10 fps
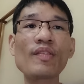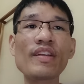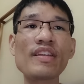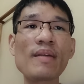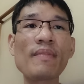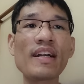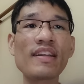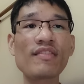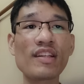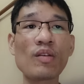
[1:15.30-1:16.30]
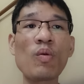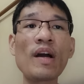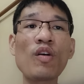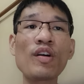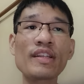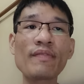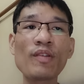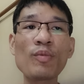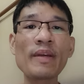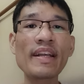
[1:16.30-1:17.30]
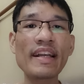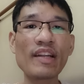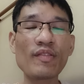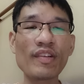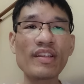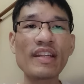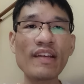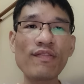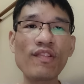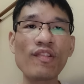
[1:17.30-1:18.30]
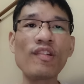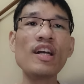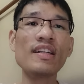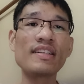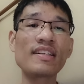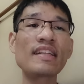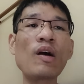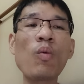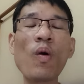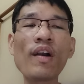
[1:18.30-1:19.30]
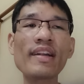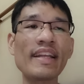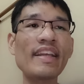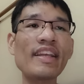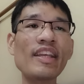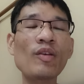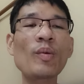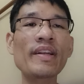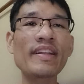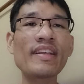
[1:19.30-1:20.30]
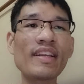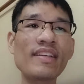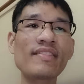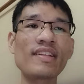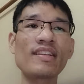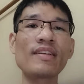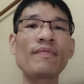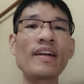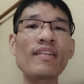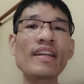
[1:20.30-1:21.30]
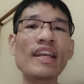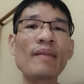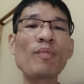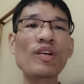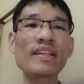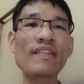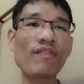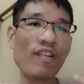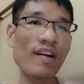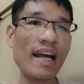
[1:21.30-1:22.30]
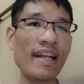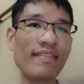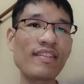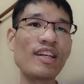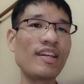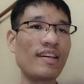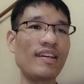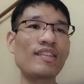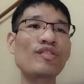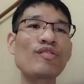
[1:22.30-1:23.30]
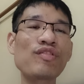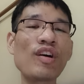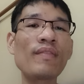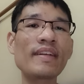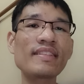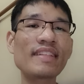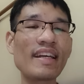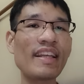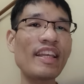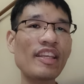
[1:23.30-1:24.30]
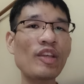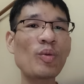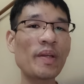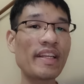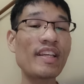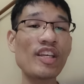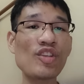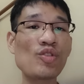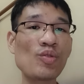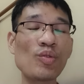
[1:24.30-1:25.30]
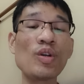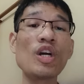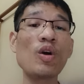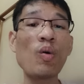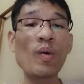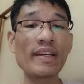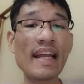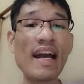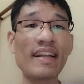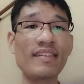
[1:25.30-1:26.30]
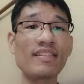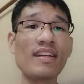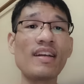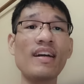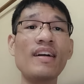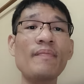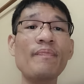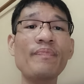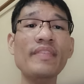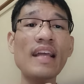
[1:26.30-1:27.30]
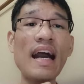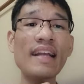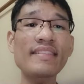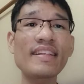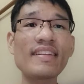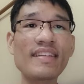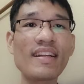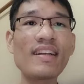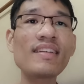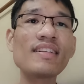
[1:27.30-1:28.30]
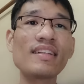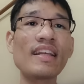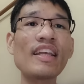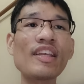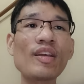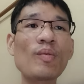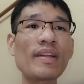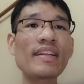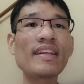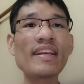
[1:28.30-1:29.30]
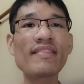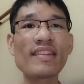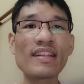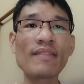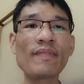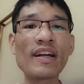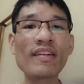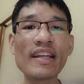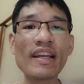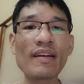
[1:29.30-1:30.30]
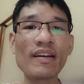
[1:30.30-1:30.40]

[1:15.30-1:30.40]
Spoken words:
Myanmar, is the one of developing country. Therefore, the word inequality is very important for us to solving the inequality issue on time. I think that inequality is a very